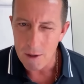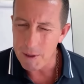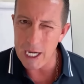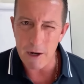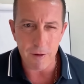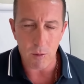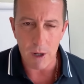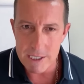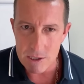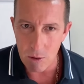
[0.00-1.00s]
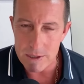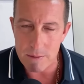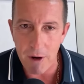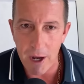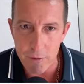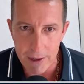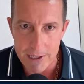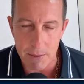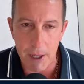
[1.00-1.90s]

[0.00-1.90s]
We're going to hear from Russell and some other friends of